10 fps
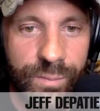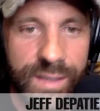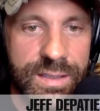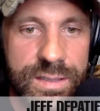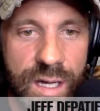
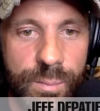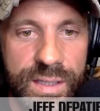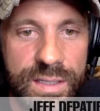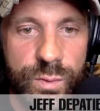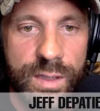Like these
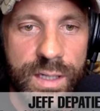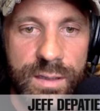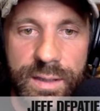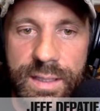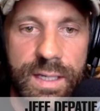companies were kind
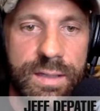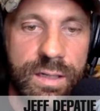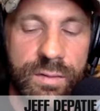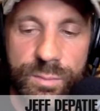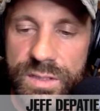of like, hey, the
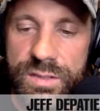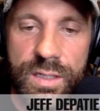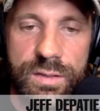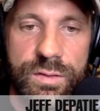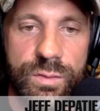government's
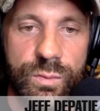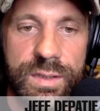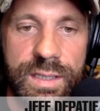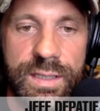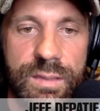not doing
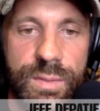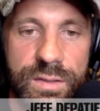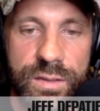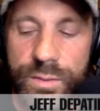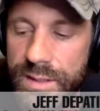what they need to be
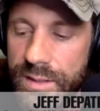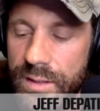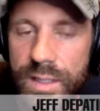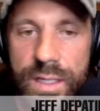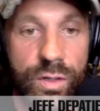doing
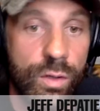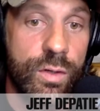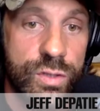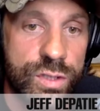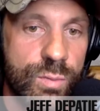here, or
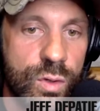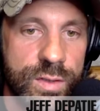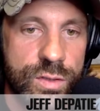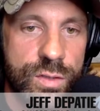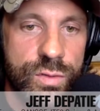they're just
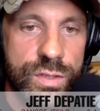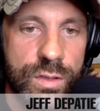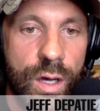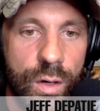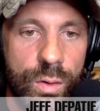moving too
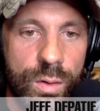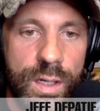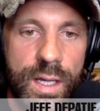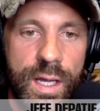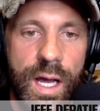slow.
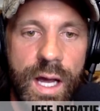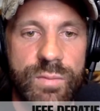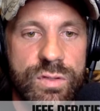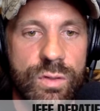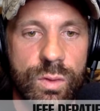
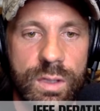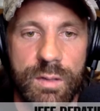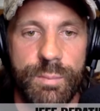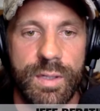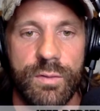So we're going
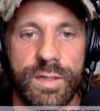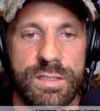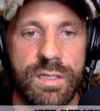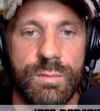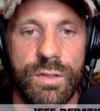to build
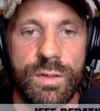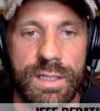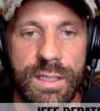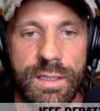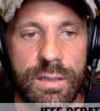this
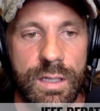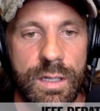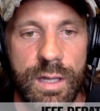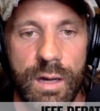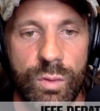community
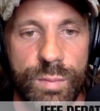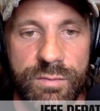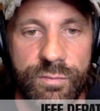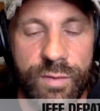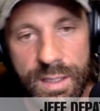that will be
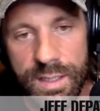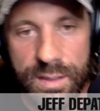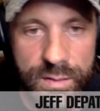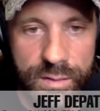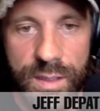
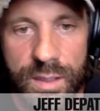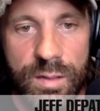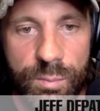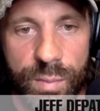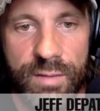funded
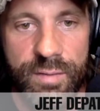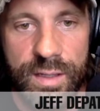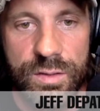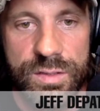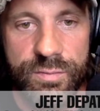by
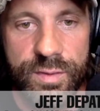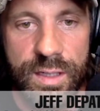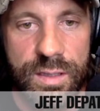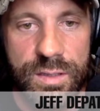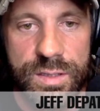Veterans
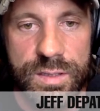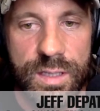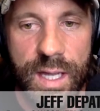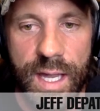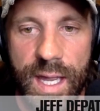Affairs.
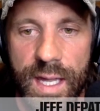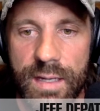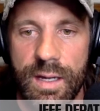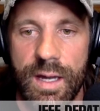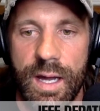And